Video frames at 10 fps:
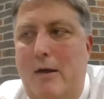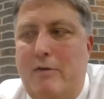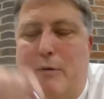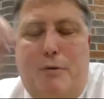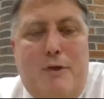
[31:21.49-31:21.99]

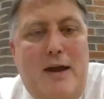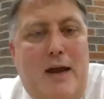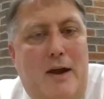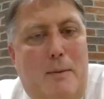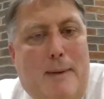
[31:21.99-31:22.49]
So
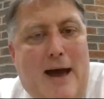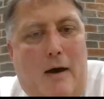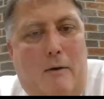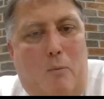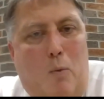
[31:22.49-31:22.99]
thinking
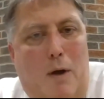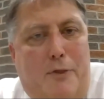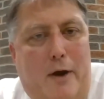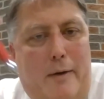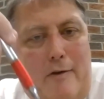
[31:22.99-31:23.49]
about what
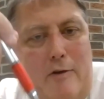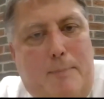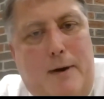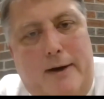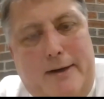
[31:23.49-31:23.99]
their
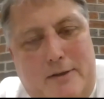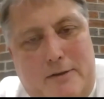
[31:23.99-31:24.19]
experience